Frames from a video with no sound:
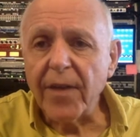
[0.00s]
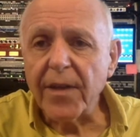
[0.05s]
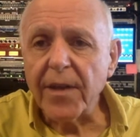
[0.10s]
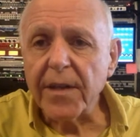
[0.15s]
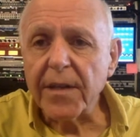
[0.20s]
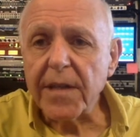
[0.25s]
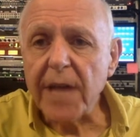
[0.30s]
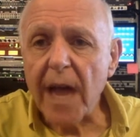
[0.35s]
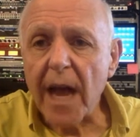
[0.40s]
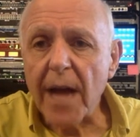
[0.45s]
and
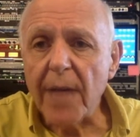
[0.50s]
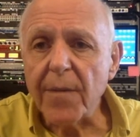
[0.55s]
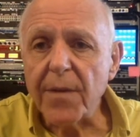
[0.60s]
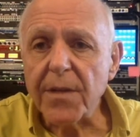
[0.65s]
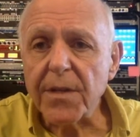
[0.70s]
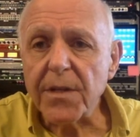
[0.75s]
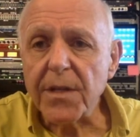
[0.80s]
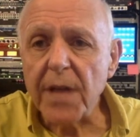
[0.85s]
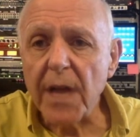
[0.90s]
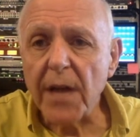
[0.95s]
the time
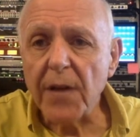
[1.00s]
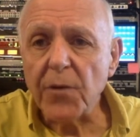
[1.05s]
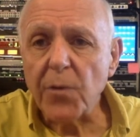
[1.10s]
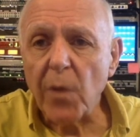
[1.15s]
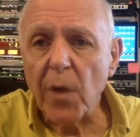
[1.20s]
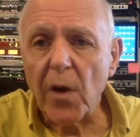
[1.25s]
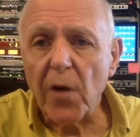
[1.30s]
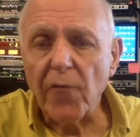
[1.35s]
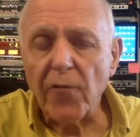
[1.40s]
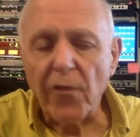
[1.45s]
is
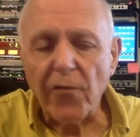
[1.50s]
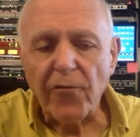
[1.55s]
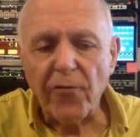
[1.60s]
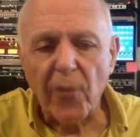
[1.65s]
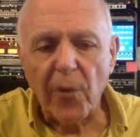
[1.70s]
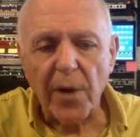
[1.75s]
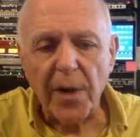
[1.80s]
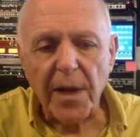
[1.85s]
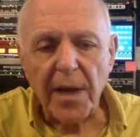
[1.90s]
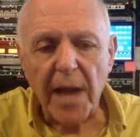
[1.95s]

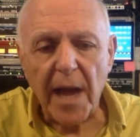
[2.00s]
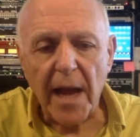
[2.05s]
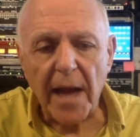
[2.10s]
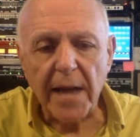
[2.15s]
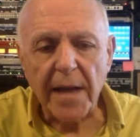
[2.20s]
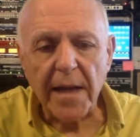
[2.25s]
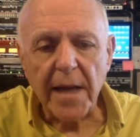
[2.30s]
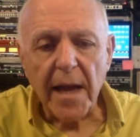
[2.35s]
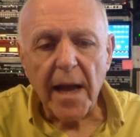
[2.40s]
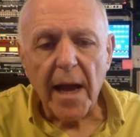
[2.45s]

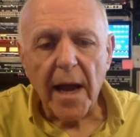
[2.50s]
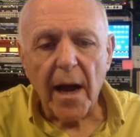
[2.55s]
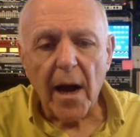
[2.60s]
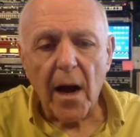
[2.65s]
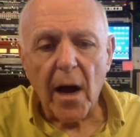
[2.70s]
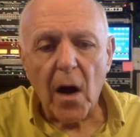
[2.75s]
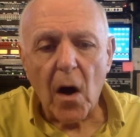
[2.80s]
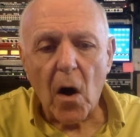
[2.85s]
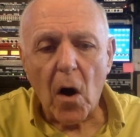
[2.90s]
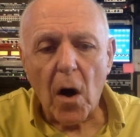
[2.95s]
12:48
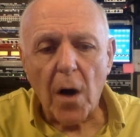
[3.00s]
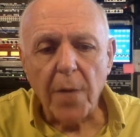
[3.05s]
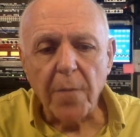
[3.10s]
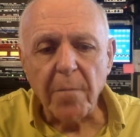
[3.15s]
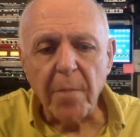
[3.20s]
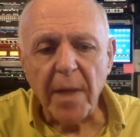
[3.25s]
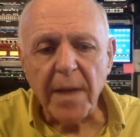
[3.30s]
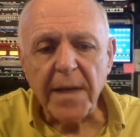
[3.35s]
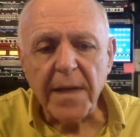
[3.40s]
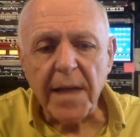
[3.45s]

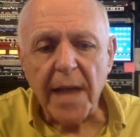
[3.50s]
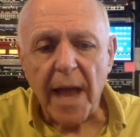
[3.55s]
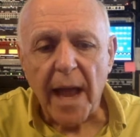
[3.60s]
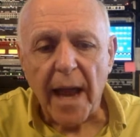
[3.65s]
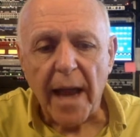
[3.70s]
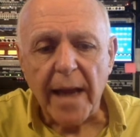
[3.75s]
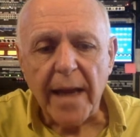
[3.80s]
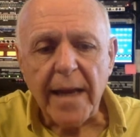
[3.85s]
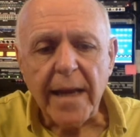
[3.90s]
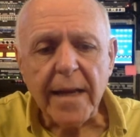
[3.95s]
on
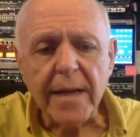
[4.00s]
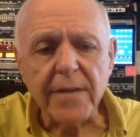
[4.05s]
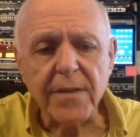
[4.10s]
Monday.